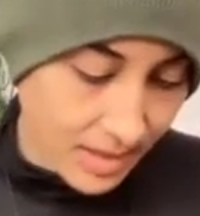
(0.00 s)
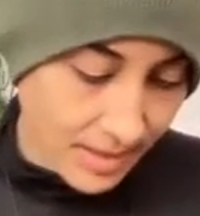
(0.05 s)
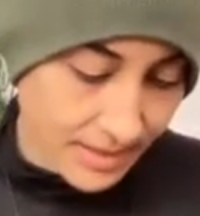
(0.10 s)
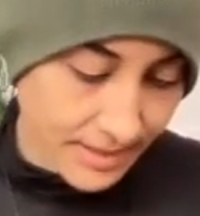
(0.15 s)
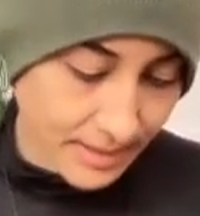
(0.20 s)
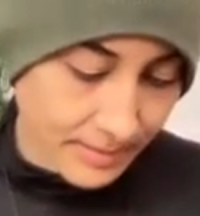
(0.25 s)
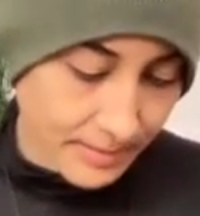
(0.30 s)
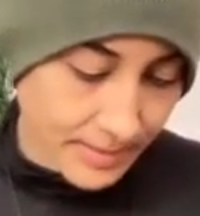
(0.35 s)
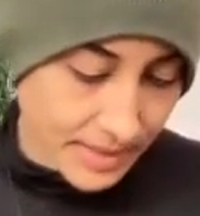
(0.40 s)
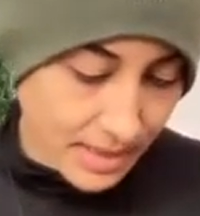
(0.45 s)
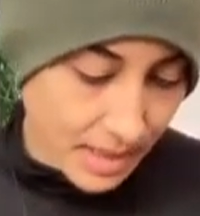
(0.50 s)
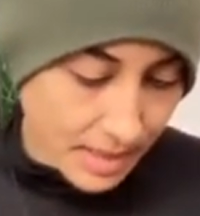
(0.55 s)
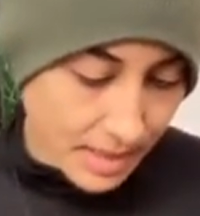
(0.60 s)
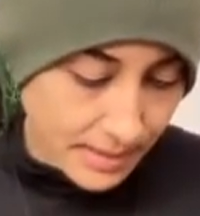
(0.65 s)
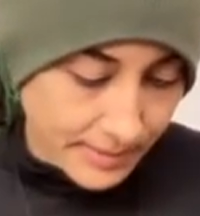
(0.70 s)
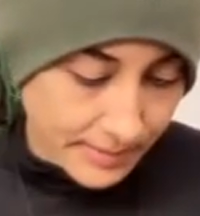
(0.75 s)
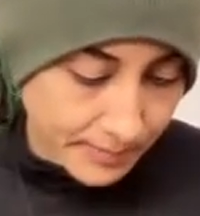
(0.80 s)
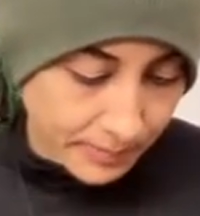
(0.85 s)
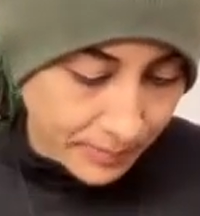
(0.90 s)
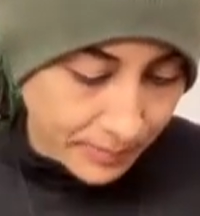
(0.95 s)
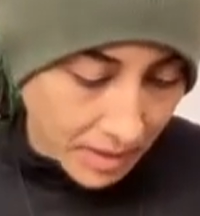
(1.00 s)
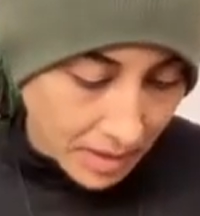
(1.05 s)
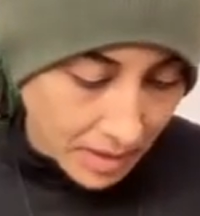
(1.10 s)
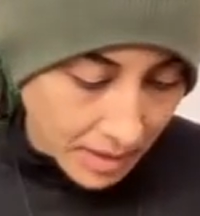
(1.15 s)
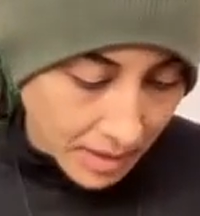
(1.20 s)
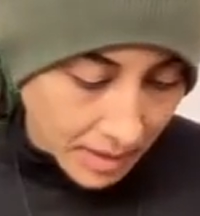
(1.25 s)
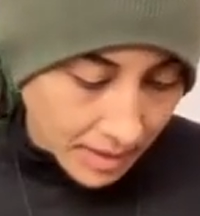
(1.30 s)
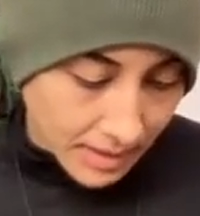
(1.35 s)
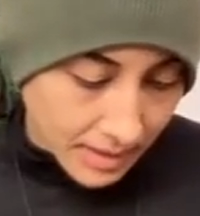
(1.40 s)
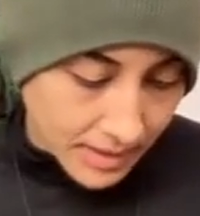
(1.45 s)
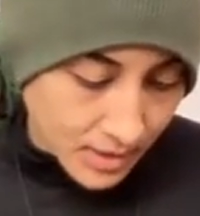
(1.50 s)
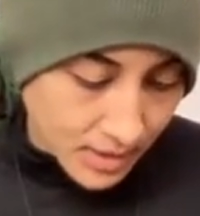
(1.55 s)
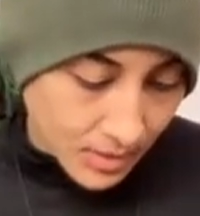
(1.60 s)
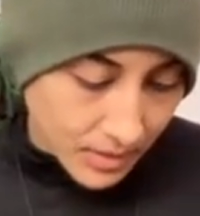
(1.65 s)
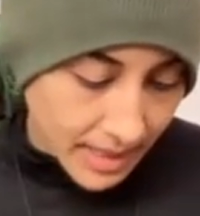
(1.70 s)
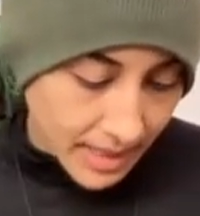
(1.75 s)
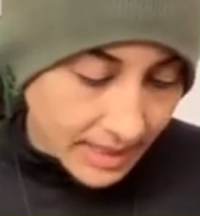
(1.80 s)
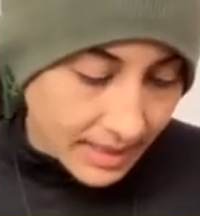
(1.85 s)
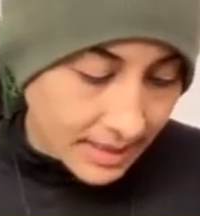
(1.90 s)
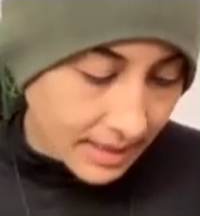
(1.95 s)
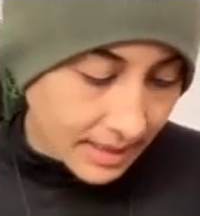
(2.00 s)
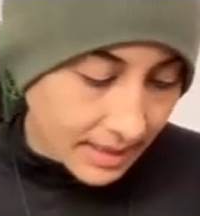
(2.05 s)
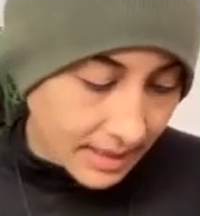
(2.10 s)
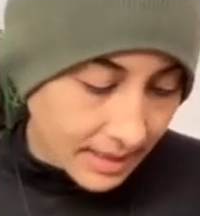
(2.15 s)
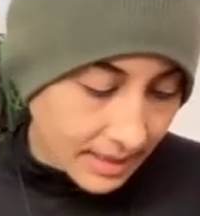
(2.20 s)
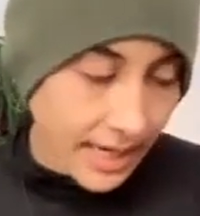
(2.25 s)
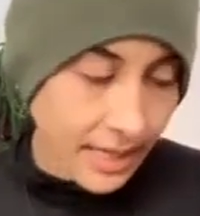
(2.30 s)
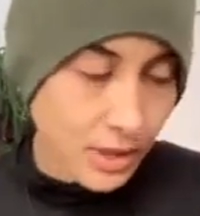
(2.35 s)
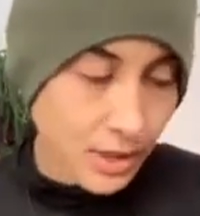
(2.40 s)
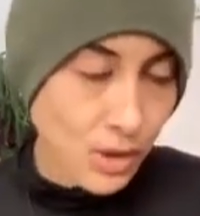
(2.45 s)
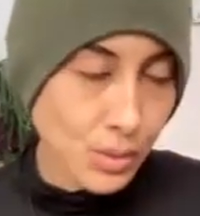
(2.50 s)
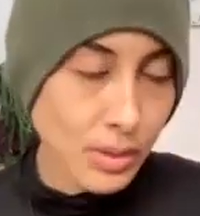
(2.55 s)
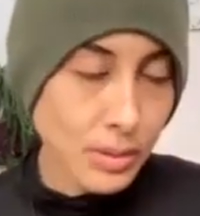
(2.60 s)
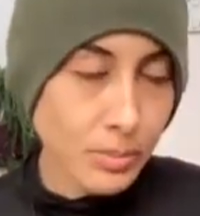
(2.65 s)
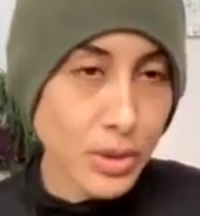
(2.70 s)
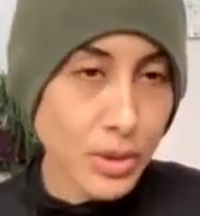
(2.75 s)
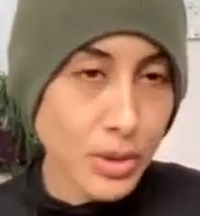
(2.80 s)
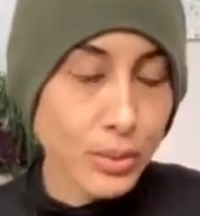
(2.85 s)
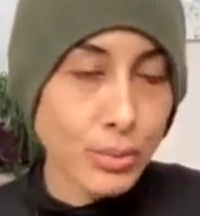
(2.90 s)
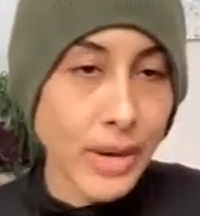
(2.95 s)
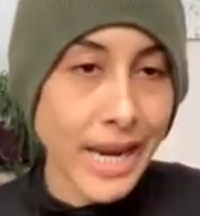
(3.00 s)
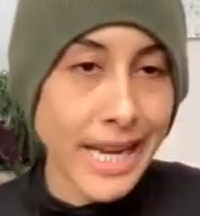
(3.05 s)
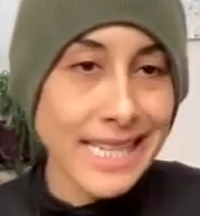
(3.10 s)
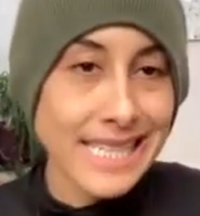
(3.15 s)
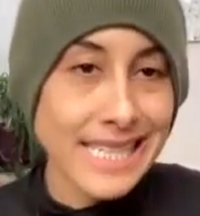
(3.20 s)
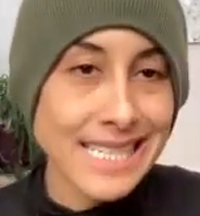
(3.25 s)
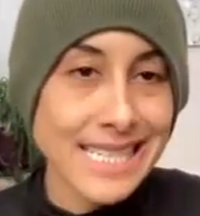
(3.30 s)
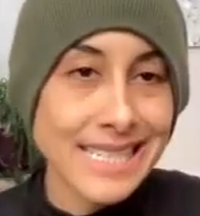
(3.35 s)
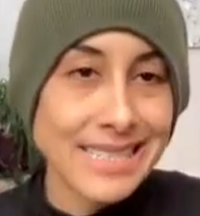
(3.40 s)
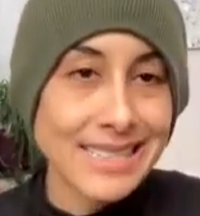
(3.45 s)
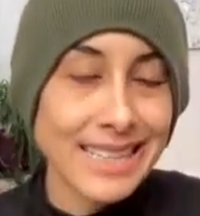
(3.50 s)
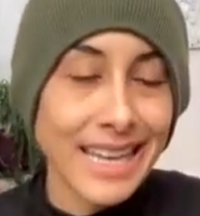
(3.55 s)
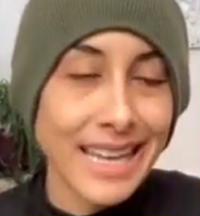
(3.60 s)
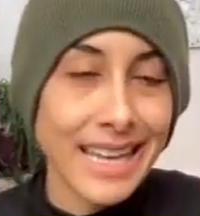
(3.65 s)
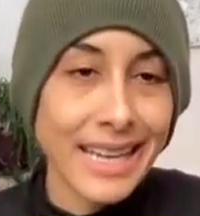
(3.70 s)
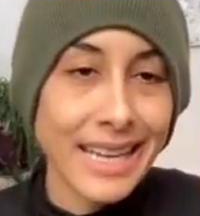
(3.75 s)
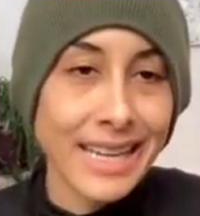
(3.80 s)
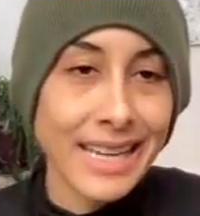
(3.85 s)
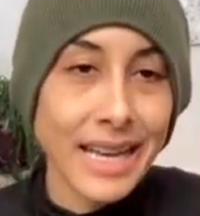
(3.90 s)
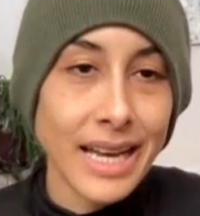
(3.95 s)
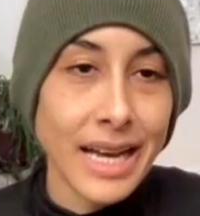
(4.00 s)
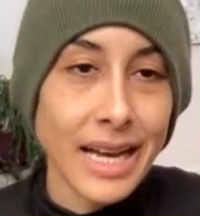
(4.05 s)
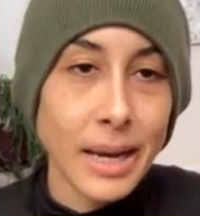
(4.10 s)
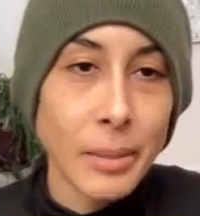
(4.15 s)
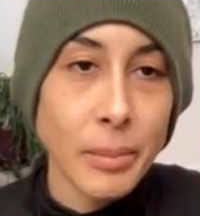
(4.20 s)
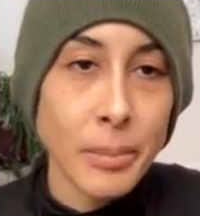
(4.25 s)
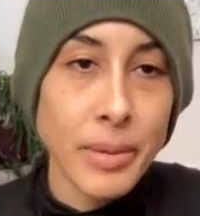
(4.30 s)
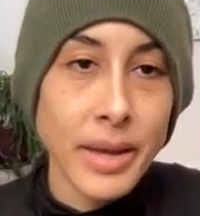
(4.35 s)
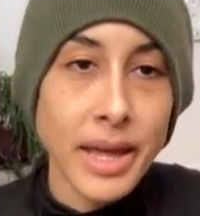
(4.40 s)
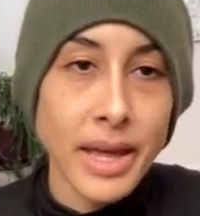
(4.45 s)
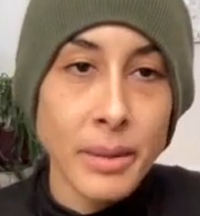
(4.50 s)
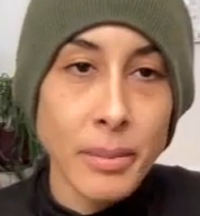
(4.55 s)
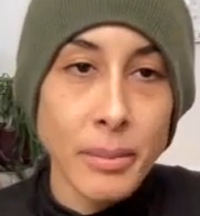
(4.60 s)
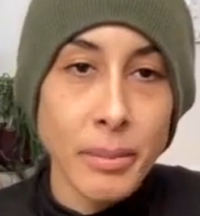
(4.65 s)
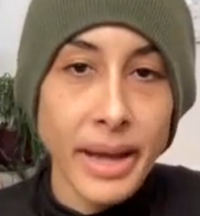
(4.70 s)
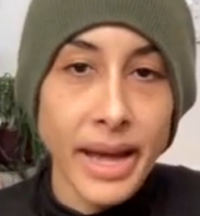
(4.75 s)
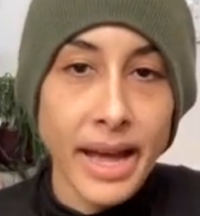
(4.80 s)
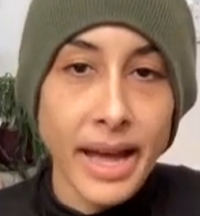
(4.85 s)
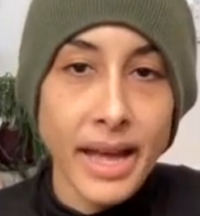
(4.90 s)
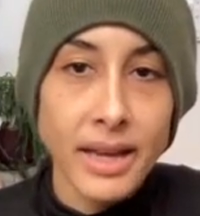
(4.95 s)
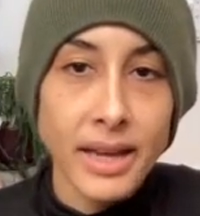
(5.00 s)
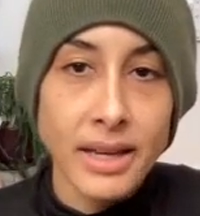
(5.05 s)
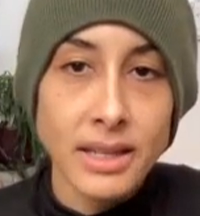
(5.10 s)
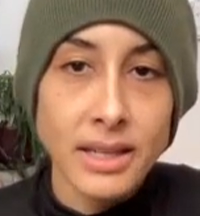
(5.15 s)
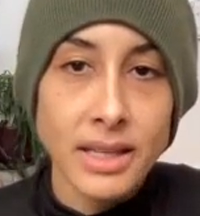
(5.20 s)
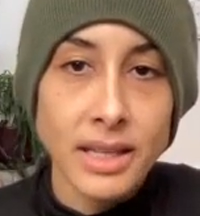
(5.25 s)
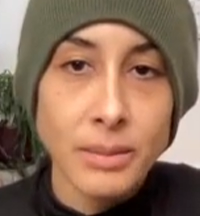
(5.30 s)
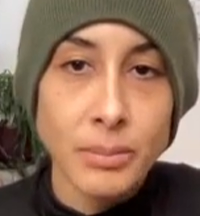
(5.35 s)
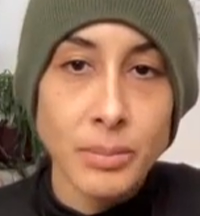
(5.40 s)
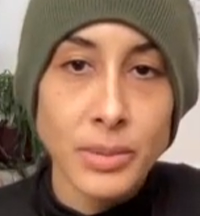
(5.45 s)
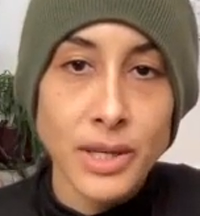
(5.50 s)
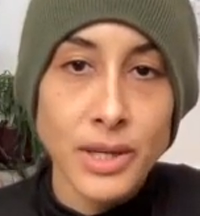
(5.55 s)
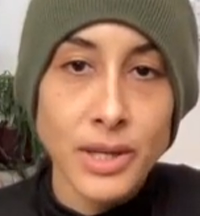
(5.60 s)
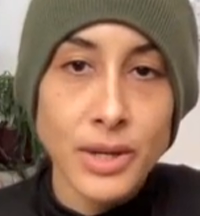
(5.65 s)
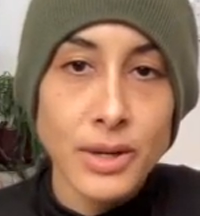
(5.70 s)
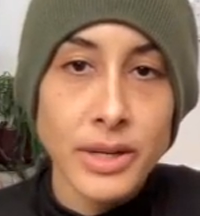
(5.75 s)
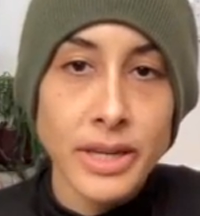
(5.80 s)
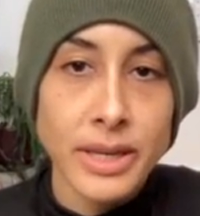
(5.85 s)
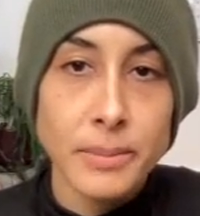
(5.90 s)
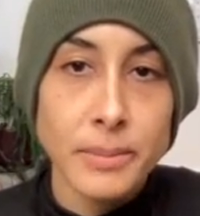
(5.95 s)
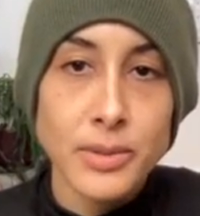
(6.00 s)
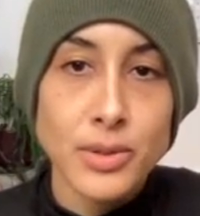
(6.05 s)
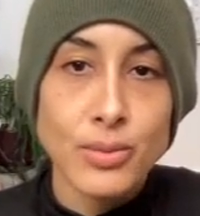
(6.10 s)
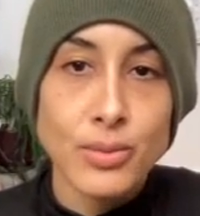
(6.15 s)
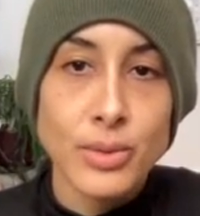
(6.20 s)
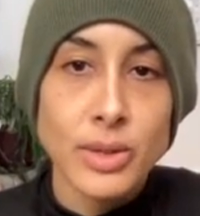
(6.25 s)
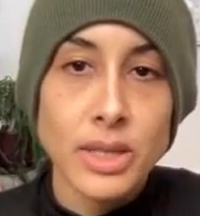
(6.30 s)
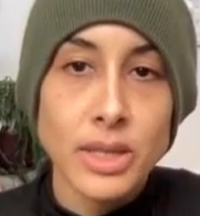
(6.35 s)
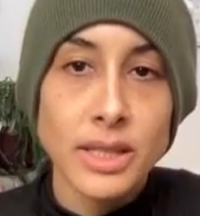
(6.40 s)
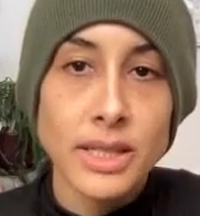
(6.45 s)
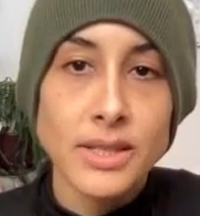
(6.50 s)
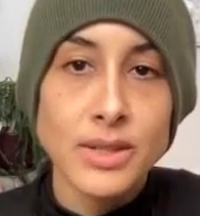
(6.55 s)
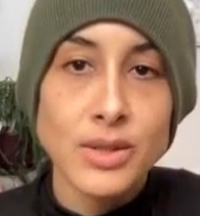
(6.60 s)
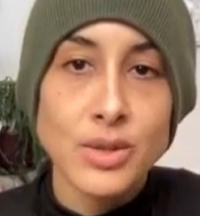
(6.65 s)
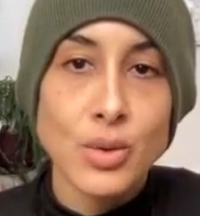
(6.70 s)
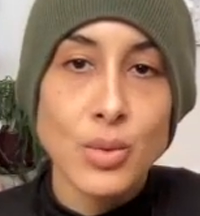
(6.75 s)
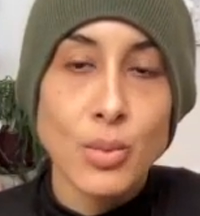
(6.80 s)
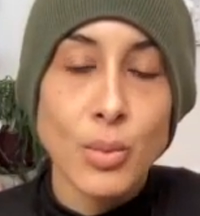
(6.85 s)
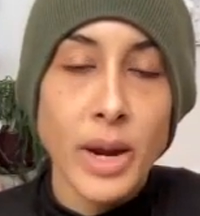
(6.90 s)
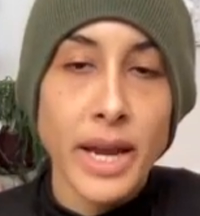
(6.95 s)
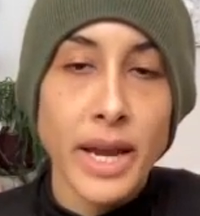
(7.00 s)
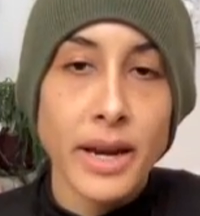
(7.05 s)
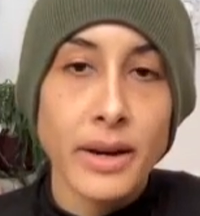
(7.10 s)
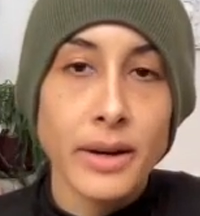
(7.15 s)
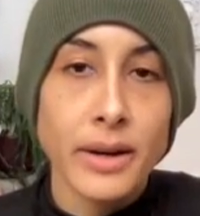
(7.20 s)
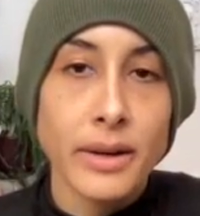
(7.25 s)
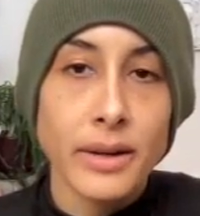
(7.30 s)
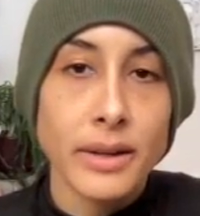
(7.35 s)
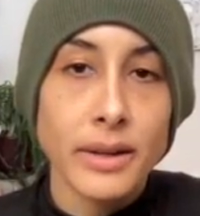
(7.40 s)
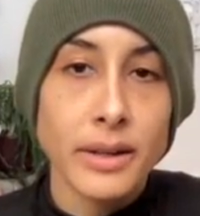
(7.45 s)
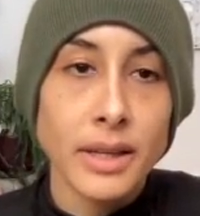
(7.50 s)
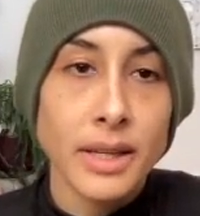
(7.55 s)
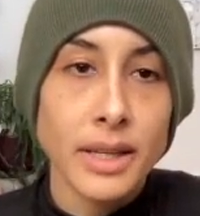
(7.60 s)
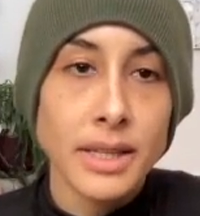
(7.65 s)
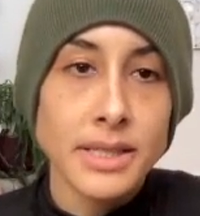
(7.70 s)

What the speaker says: Awesome sauce. Let's go ahead and inhale, sweep your right leg up and back, keeping your hips really square.